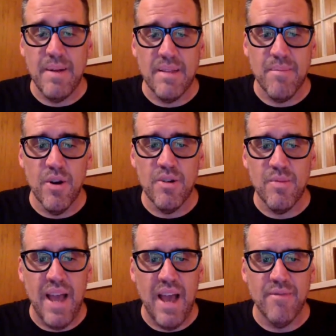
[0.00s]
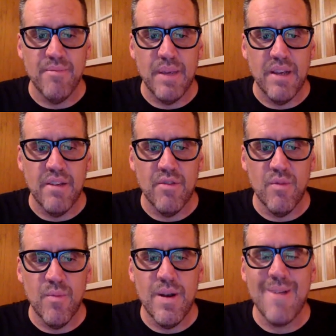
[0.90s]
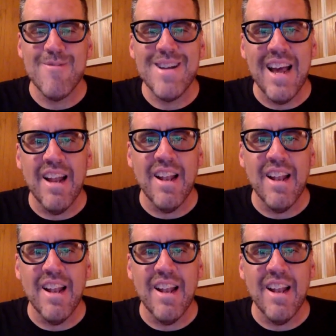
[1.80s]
about the perks we have, because we're not